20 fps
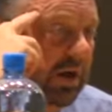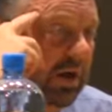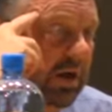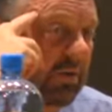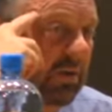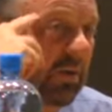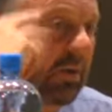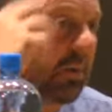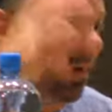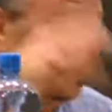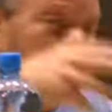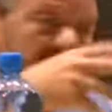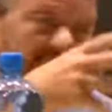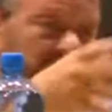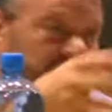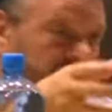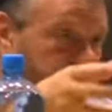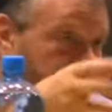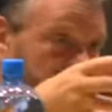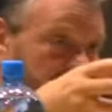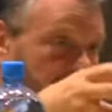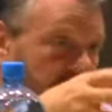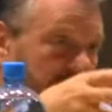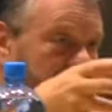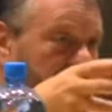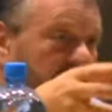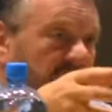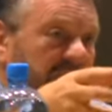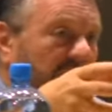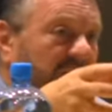oil. But the
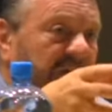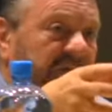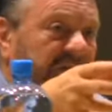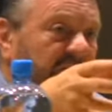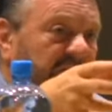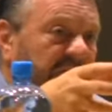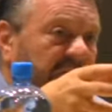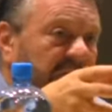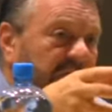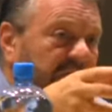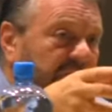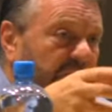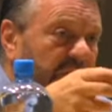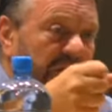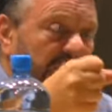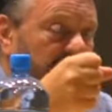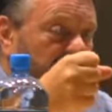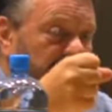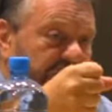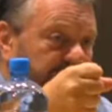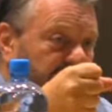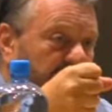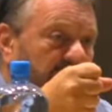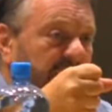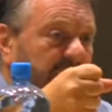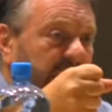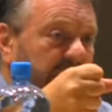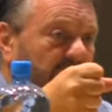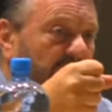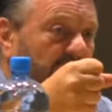middle class in Venezuela has
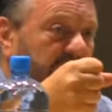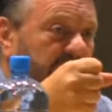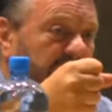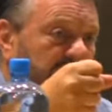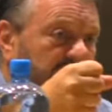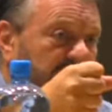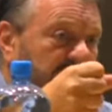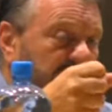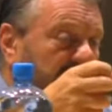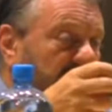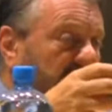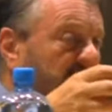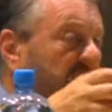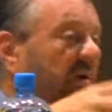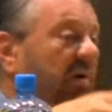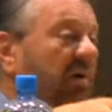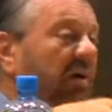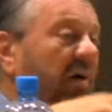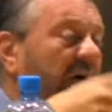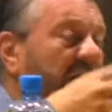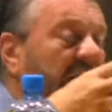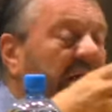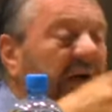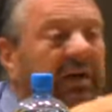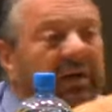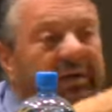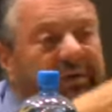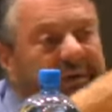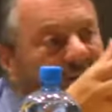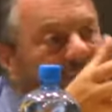shrunk enormously.
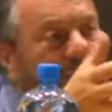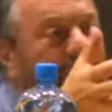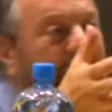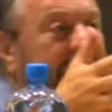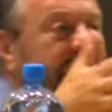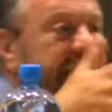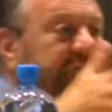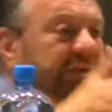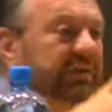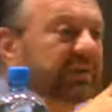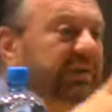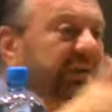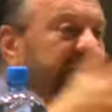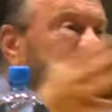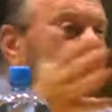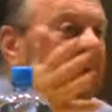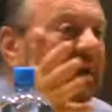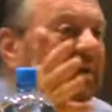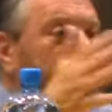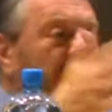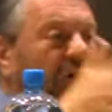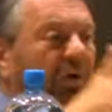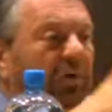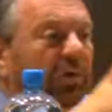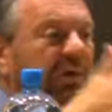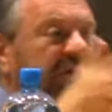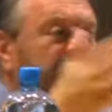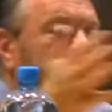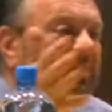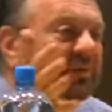Argentina is
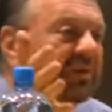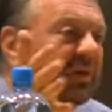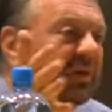always a